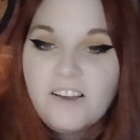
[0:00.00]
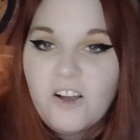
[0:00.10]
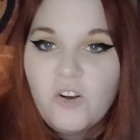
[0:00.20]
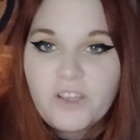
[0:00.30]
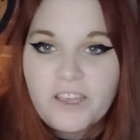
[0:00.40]

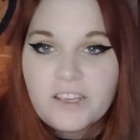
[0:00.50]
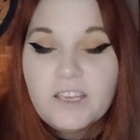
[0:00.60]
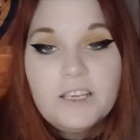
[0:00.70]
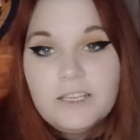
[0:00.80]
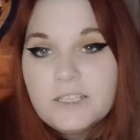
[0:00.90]
Okay.
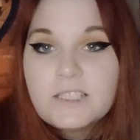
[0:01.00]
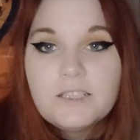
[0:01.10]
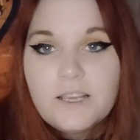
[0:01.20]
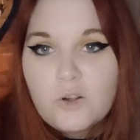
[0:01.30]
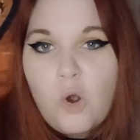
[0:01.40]
He doesn't
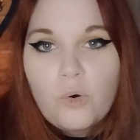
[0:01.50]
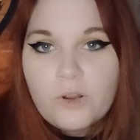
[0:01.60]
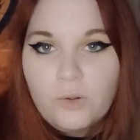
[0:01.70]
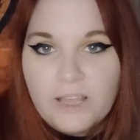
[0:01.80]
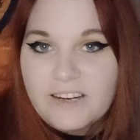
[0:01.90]
like
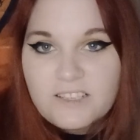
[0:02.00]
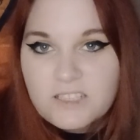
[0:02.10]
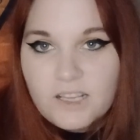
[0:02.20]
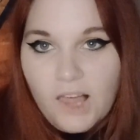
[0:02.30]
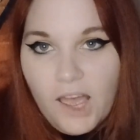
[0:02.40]

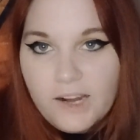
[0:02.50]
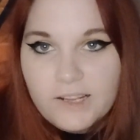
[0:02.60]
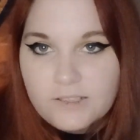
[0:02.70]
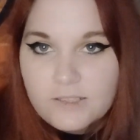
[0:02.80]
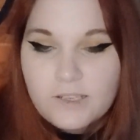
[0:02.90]
Coriolanus a lot
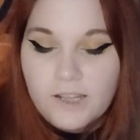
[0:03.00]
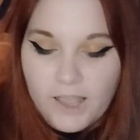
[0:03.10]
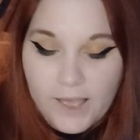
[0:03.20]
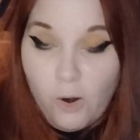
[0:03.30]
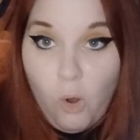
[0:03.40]

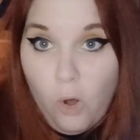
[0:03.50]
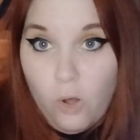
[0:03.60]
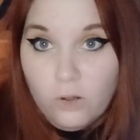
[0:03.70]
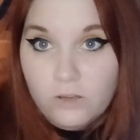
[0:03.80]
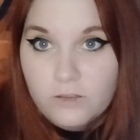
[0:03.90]
at
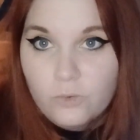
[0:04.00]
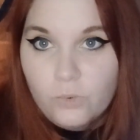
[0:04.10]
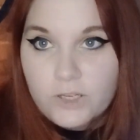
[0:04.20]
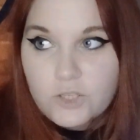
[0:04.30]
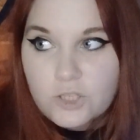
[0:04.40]
all,
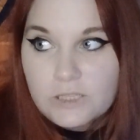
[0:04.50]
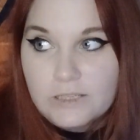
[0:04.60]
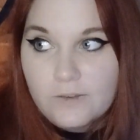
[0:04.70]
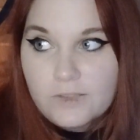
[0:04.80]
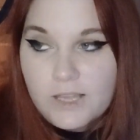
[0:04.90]
which,
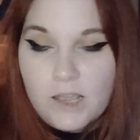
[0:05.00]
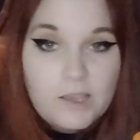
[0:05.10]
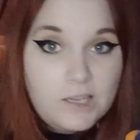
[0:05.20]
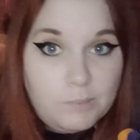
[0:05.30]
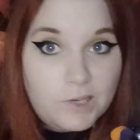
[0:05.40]
given that
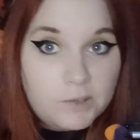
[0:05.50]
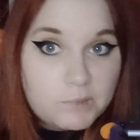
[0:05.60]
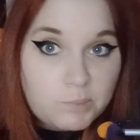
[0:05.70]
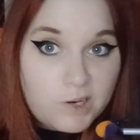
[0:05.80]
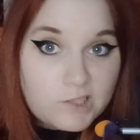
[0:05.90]
he
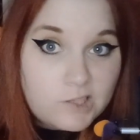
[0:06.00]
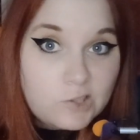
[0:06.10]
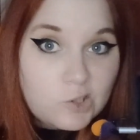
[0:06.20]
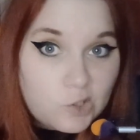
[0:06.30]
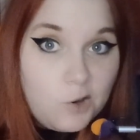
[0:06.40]
becomes
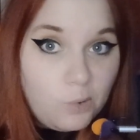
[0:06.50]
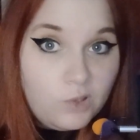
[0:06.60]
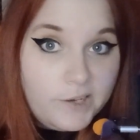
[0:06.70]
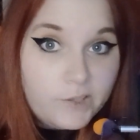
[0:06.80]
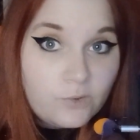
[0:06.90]
President Snow
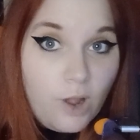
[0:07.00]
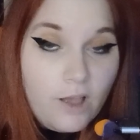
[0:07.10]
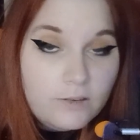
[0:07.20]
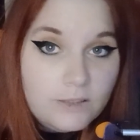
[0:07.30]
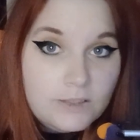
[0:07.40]
later
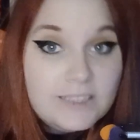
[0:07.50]
on,